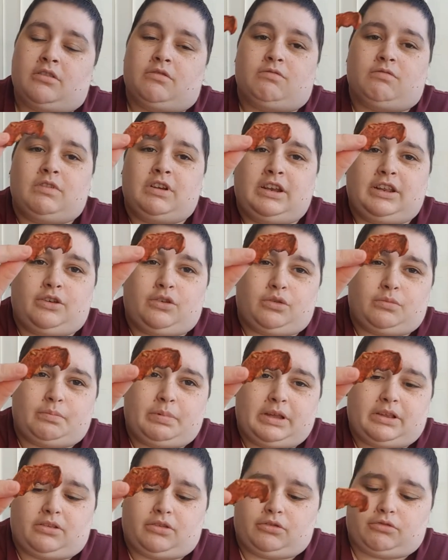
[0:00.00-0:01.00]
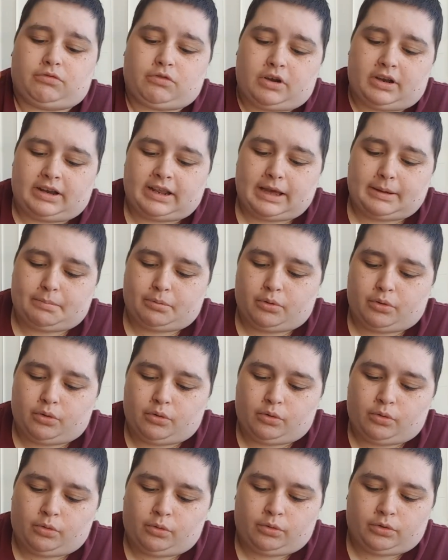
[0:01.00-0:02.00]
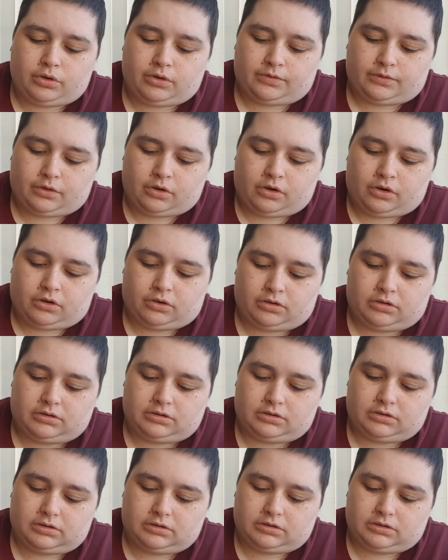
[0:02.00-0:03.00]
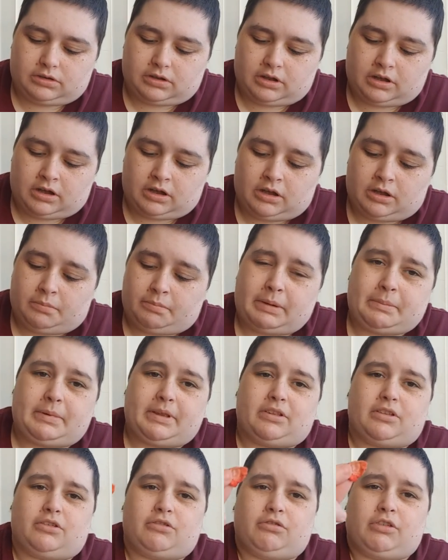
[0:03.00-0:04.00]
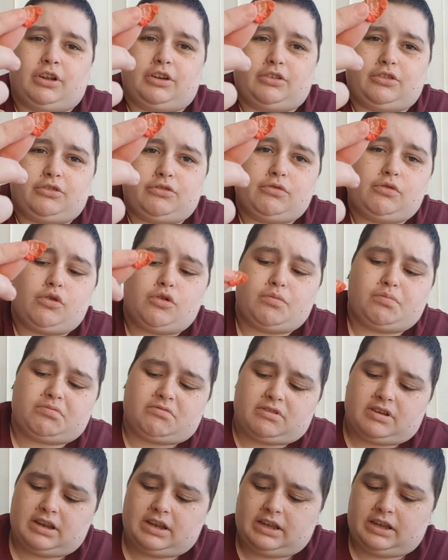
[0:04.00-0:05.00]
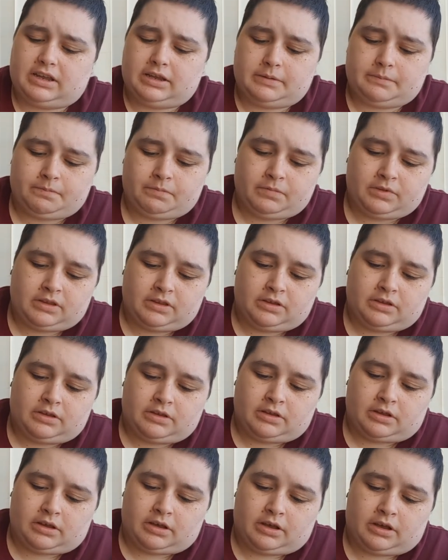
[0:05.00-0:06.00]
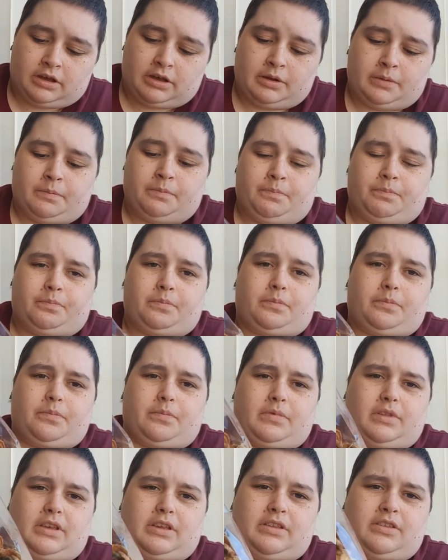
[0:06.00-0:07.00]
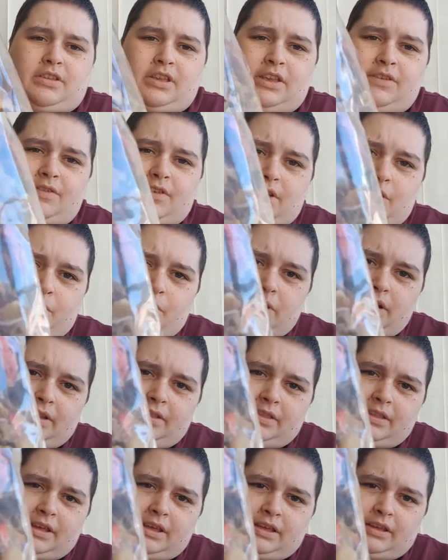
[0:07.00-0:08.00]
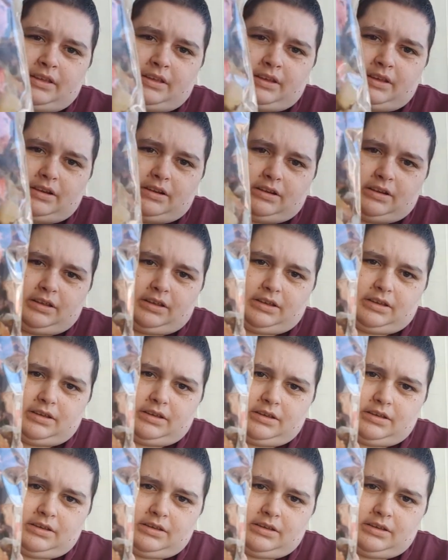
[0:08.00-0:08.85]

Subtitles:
really good bits of dried apple, you've got big bits of dried strawberry. You can see very well in there, you get like